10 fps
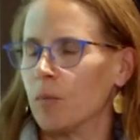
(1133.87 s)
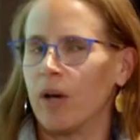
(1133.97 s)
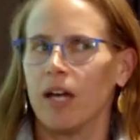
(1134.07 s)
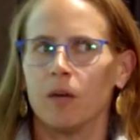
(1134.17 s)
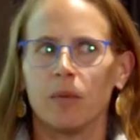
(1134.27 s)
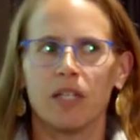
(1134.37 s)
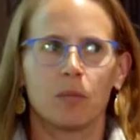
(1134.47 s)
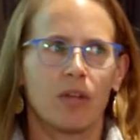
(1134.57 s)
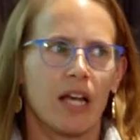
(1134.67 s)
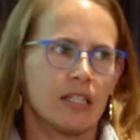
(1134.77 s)
Bio-based
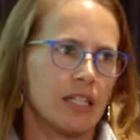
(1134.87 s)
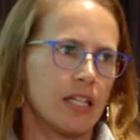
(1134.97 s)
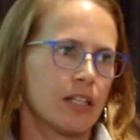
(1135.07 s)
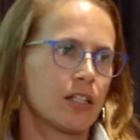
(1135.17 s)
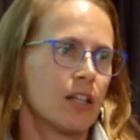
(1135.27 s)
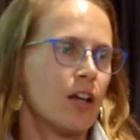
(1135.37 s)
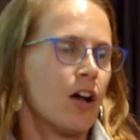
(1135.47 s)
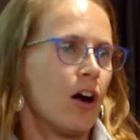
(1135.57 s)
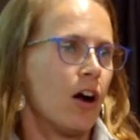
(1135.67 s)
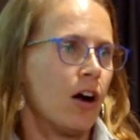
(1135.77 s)
plastics
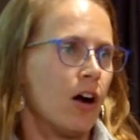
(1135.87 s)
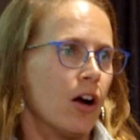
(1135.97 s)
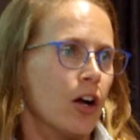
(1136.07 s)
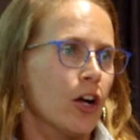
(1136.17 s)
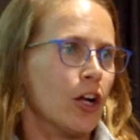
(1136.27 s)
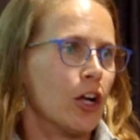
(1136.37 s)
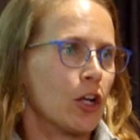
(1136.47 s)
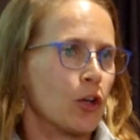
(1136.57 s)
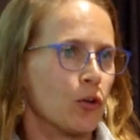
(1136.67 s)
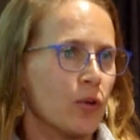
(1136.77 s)
are
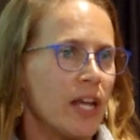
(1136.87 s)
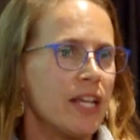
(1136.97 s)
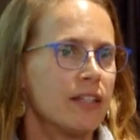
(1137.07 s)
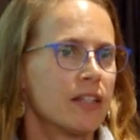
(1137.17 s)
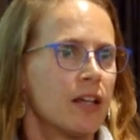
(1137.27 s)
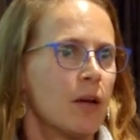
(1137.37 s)
great.